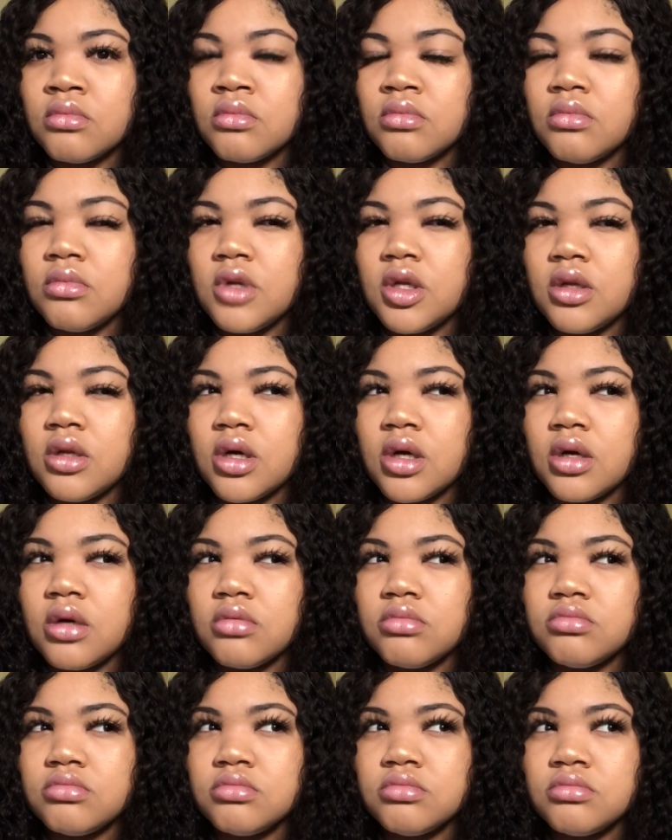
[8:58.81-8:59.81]
you
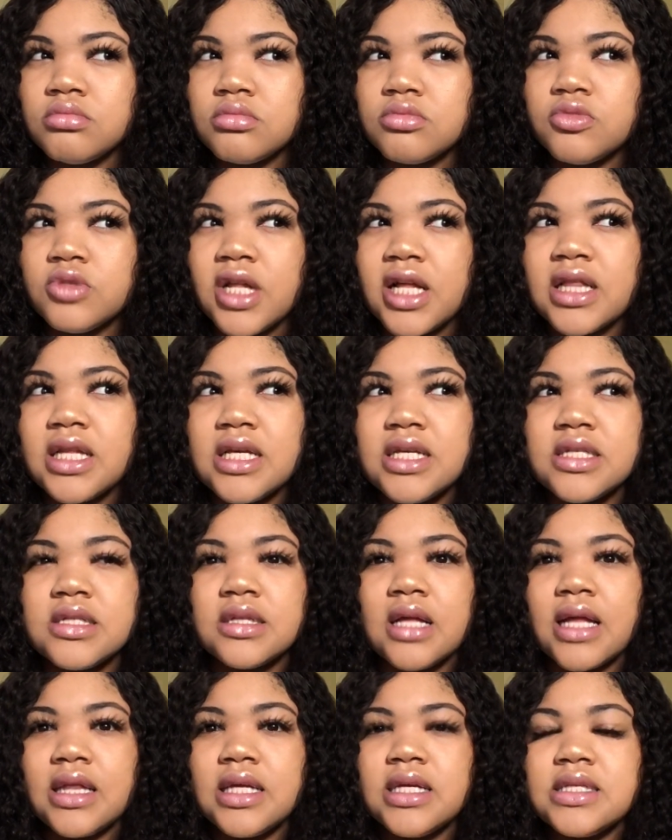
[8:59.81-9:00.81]
know? Well, at least
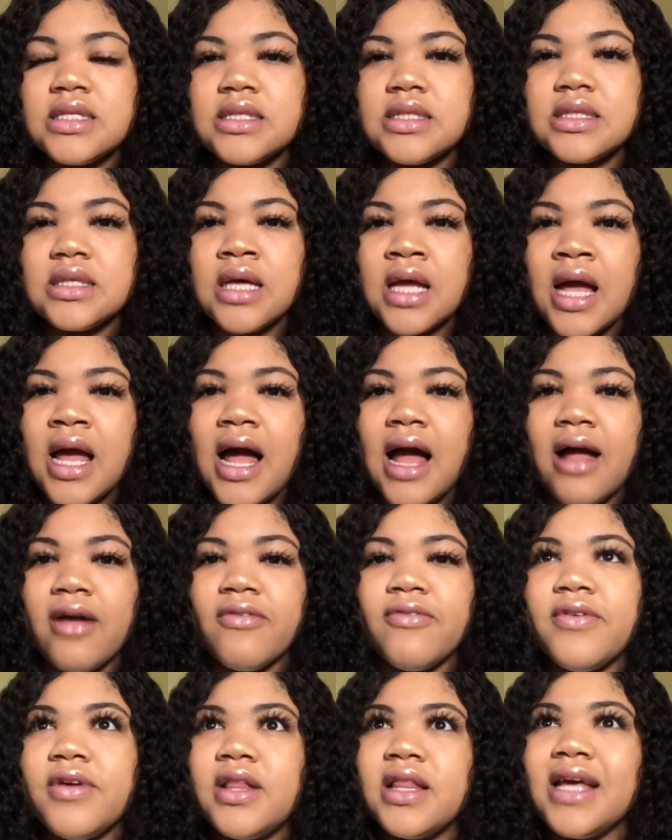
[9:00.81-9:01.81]
I
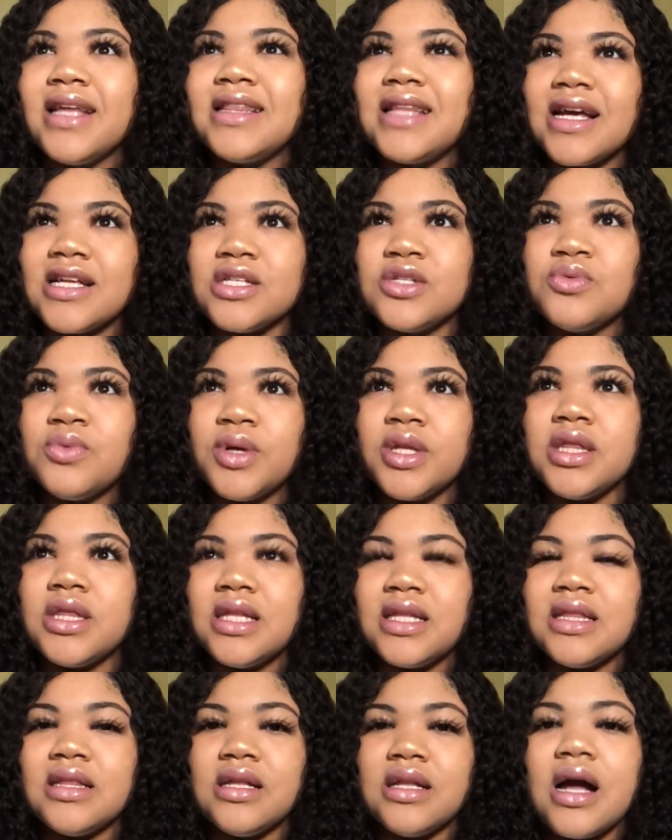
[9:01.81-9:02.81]
feel like that's what
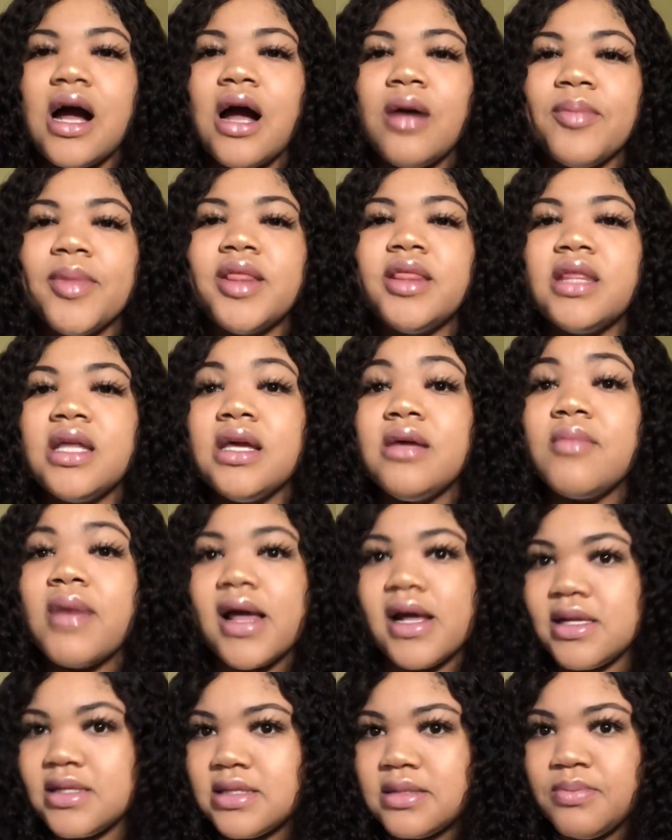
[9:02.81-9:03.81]
the common theme
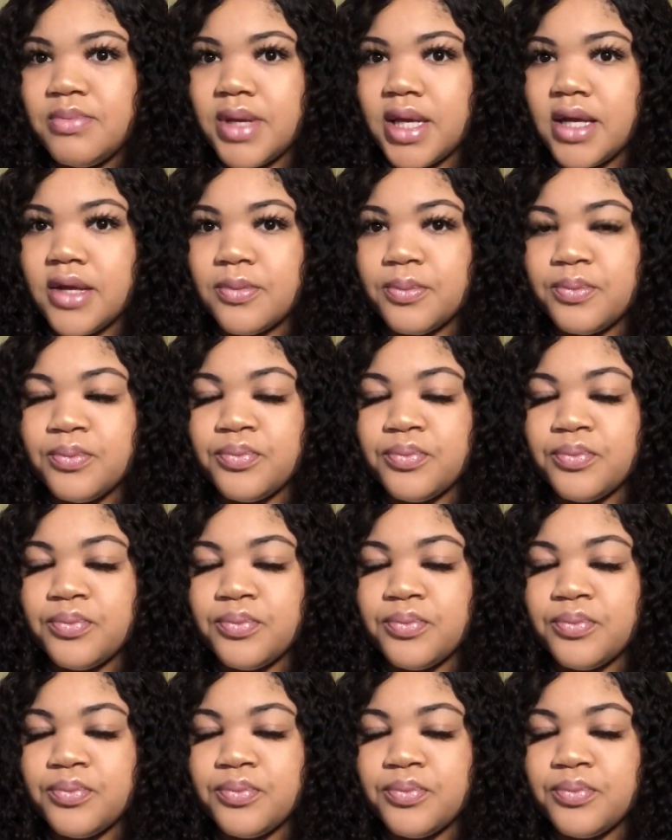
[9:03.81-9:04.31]
has been,